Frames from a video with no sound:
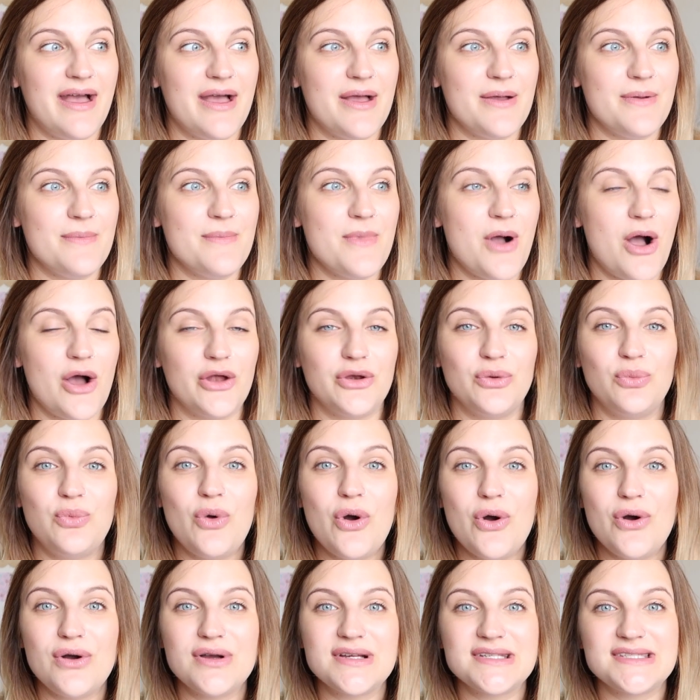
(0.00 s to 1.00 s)
on
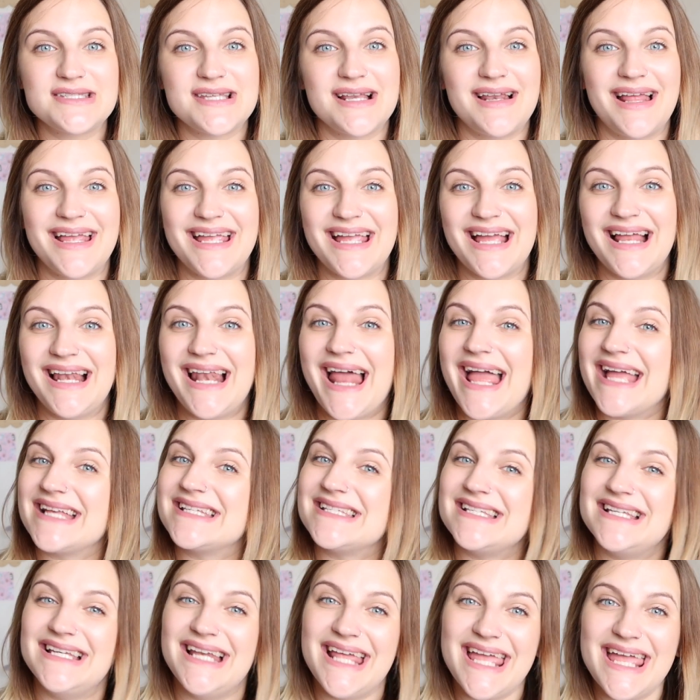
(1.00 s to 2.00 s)
walks to like
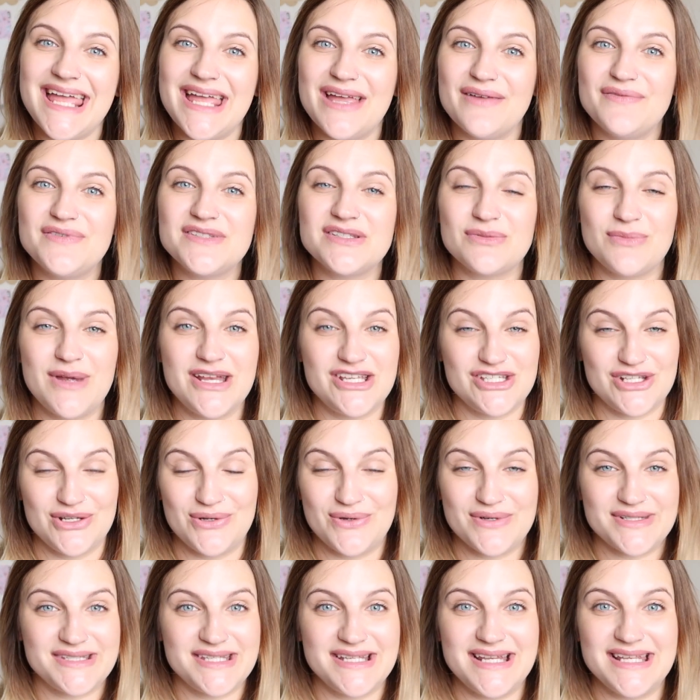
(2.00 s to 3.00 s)
collect leaves, which
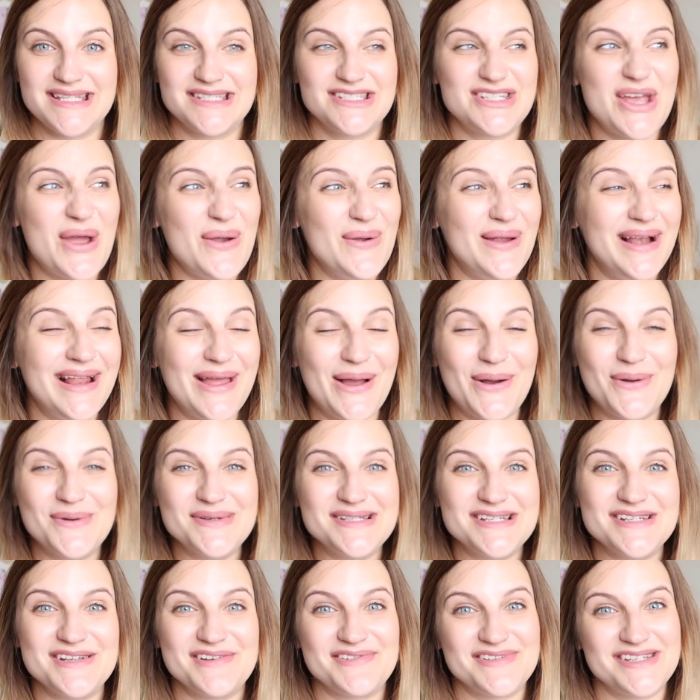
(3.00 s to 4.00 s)
Lawson is totally
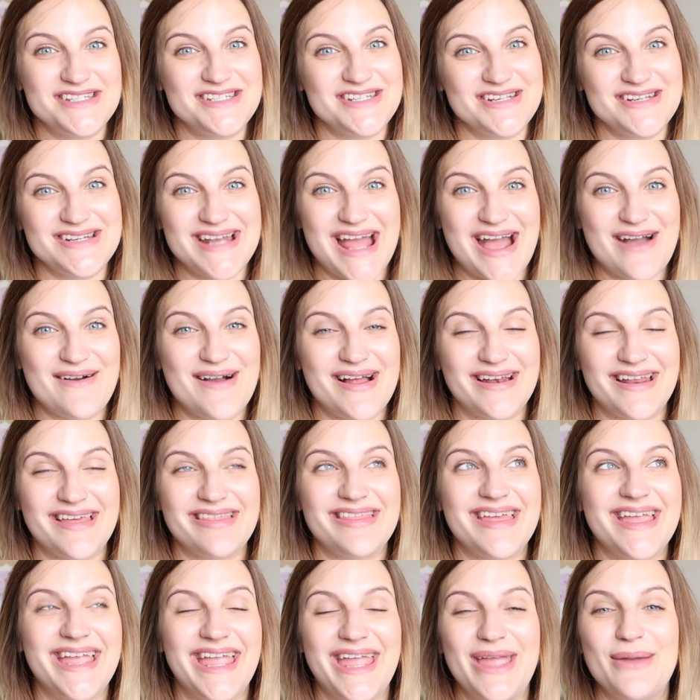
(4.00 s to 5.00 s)
old enough to do now, and I
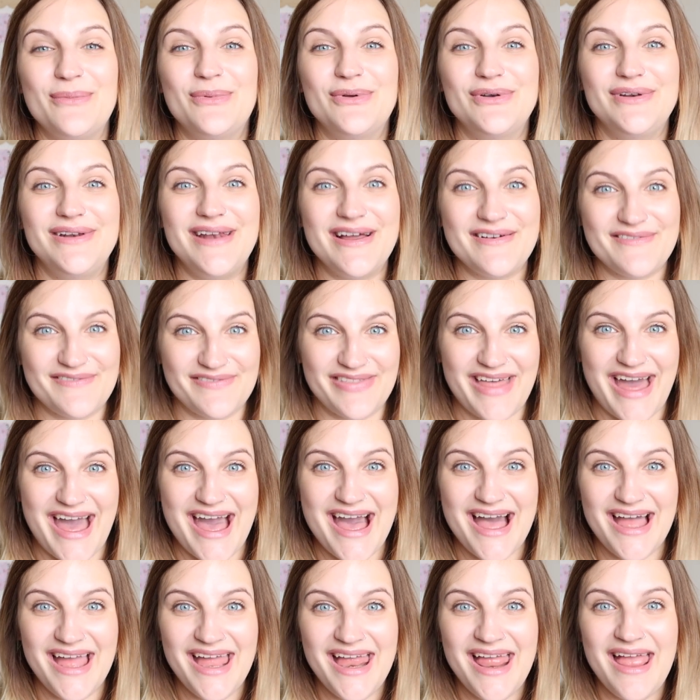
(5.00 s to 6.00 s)
think he will love
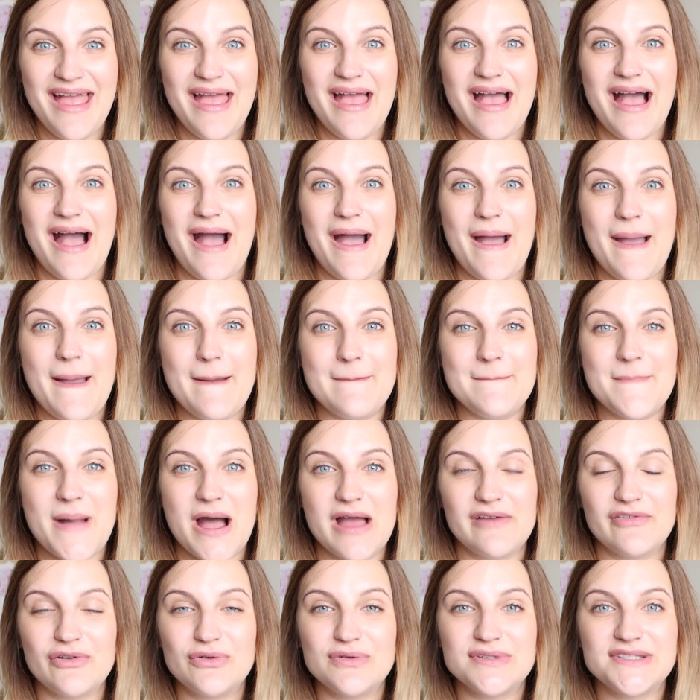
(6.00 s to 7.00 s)
that.
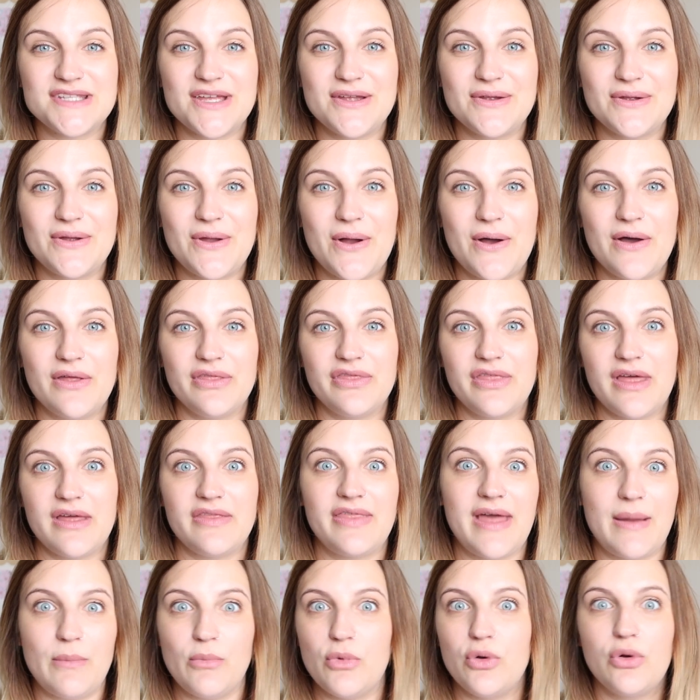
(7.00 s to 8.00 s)
I've also got
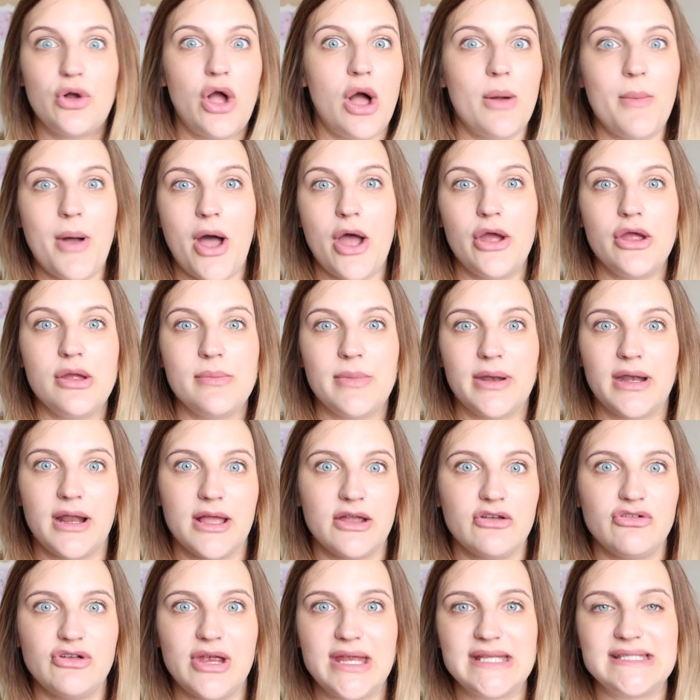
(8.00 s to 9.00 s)
that then we'll come home and
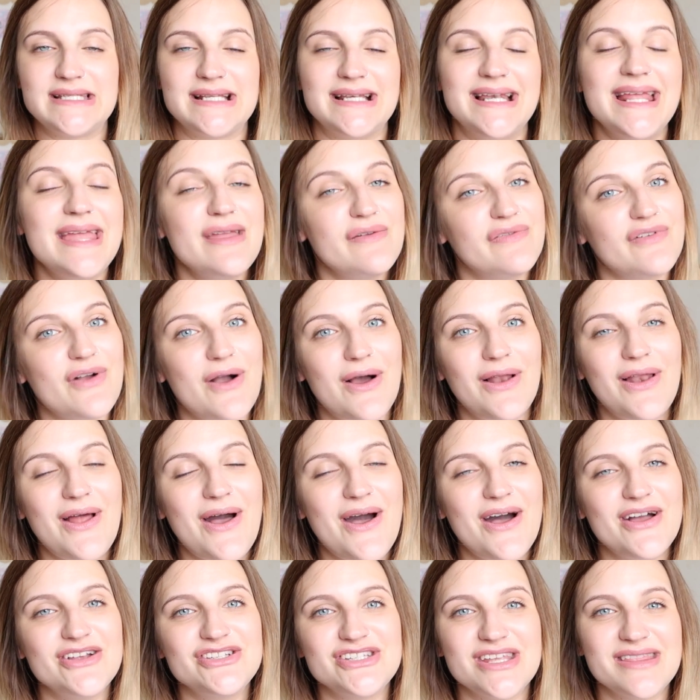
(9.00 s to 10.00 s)
like create a leaf
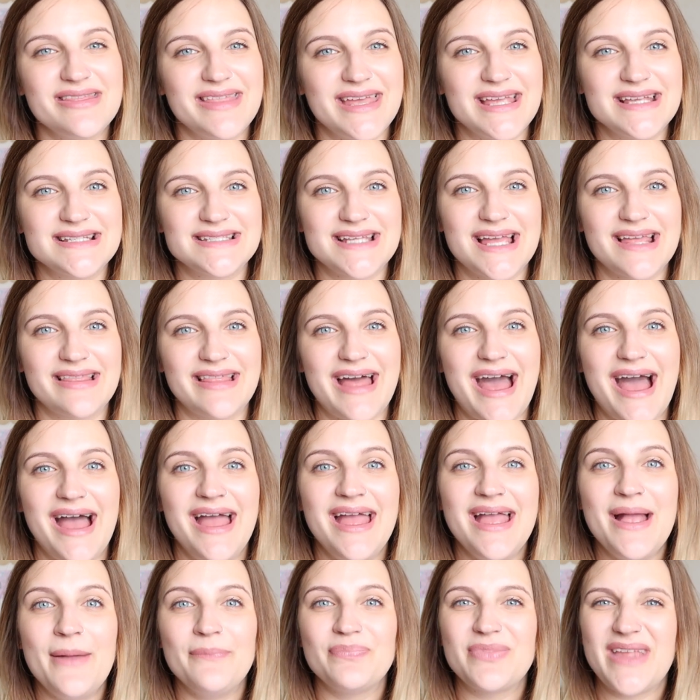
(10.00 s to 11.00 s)
collage and things like that.
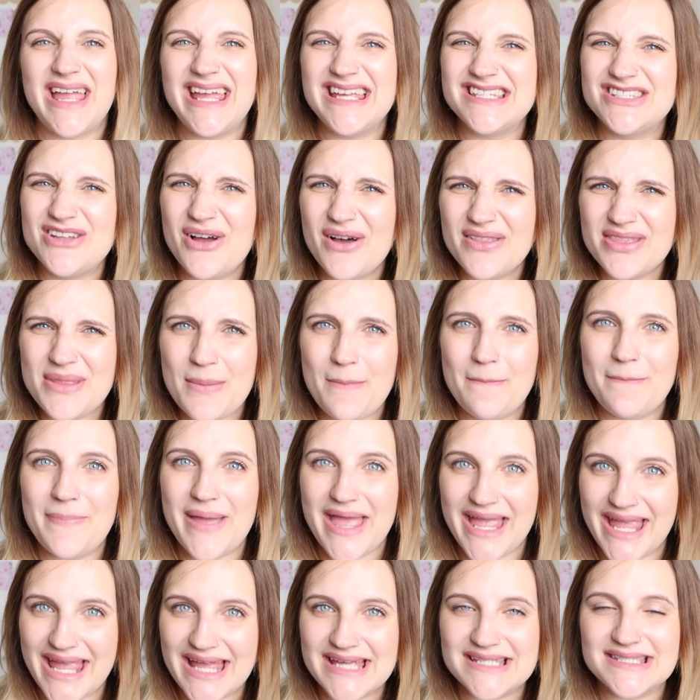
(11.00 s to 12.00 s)
He's not the
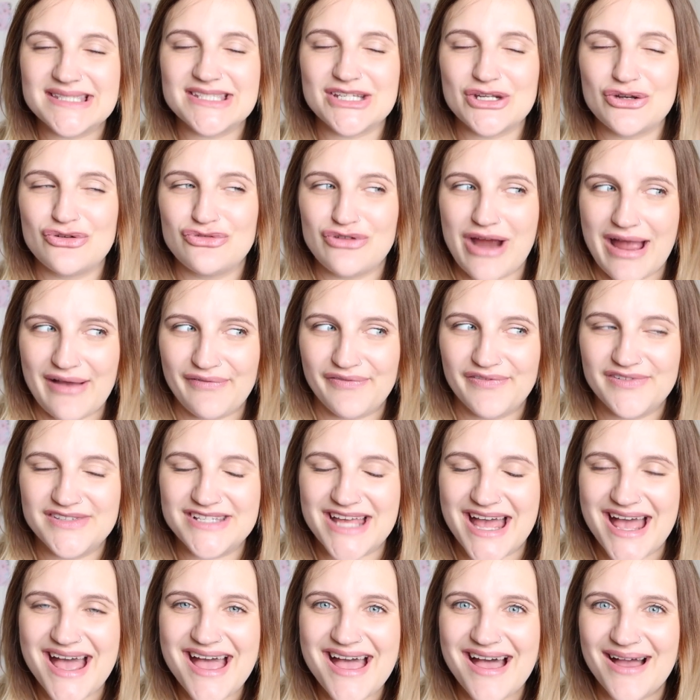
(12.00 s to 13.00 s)
biggest
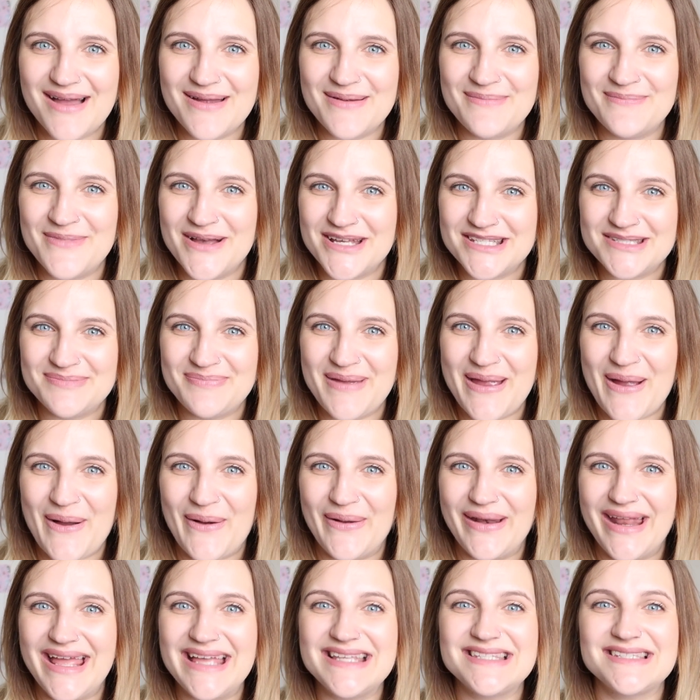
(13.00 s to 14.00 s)
crafter, I must be
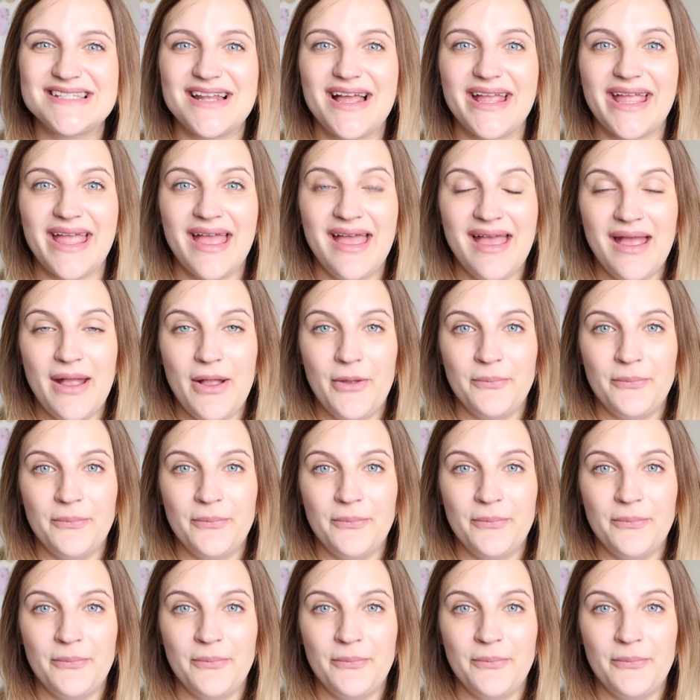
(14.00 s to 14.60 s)
honest. Like